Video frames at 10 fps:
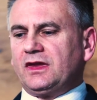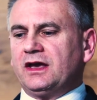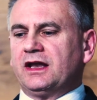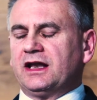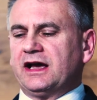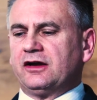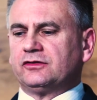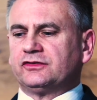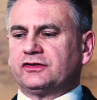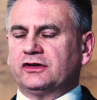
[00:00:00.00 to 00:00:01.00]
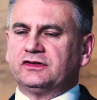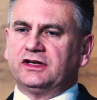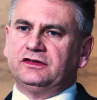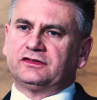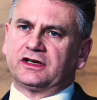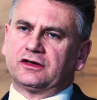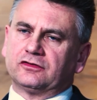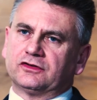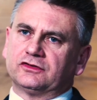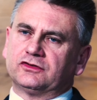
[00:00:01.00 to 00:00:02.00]
and allows those key
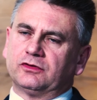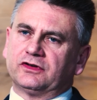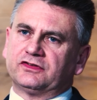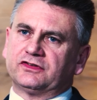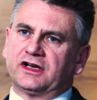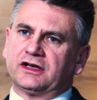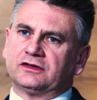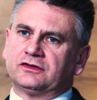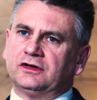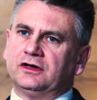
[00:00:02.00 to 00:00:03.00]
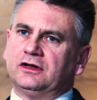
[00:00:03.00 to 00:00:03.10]
stakeholders to understand